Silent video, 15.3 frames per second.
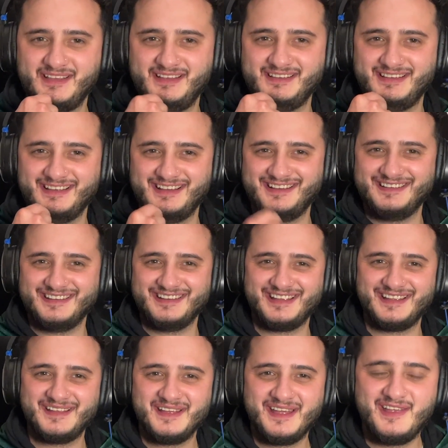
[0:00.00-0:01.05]

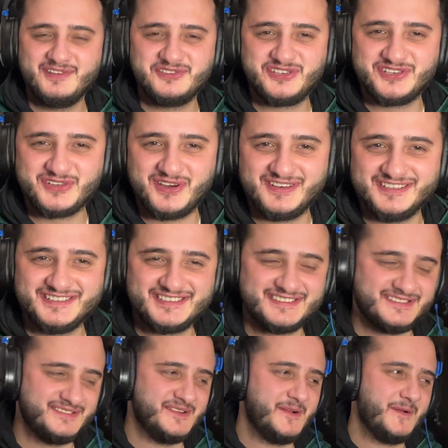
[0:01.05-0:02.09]
Here's your
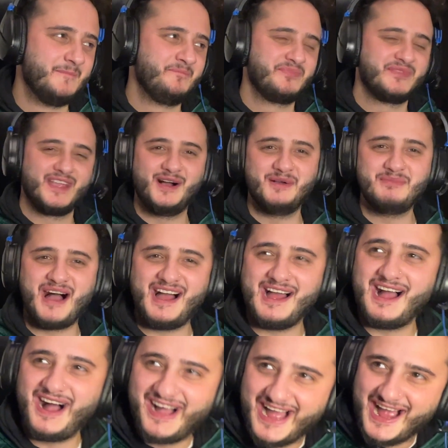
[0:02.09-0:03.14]
dollars.
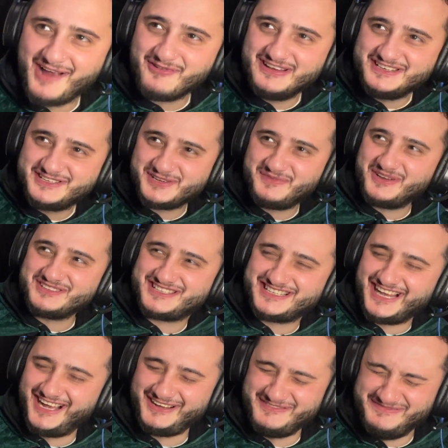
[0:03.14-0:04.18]
Ari, do you want
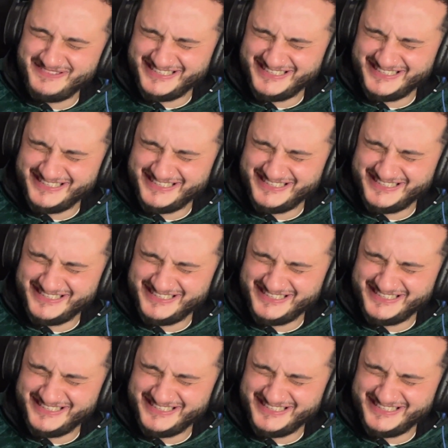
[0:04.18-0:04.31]
some?